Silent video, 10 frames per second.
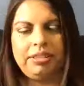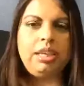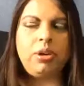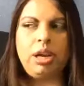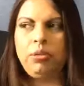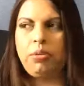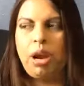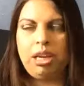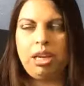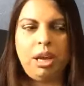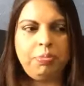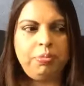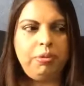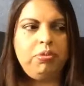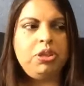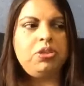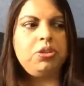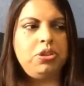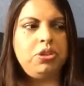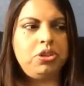try to write up
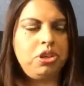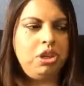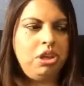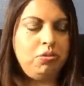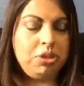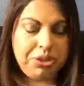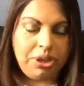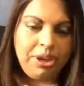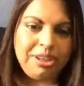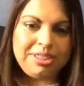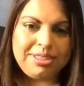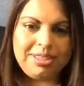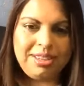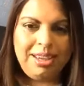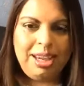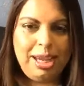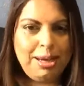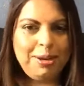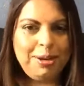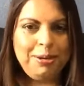research results,
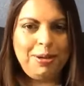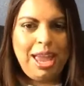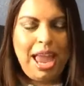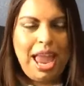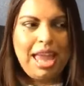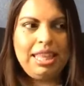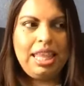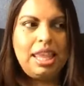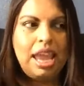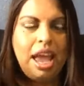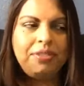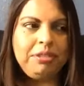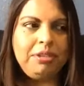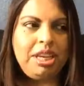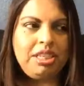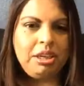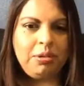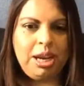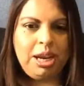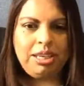and then they have to
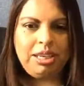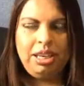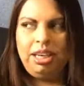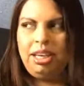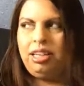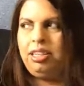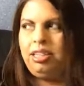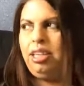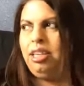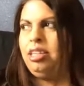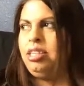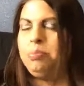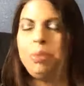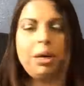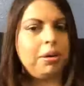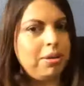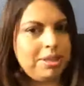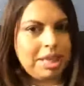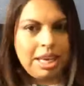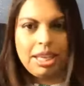integrate the empirical
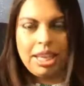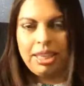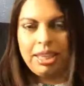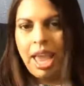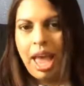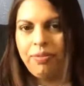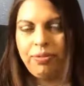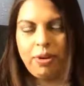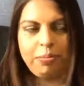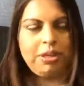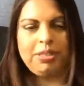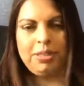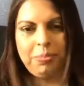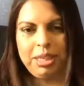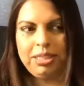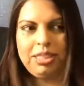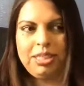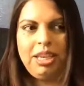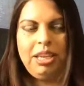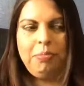data that they have from participants,
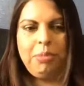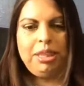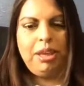but they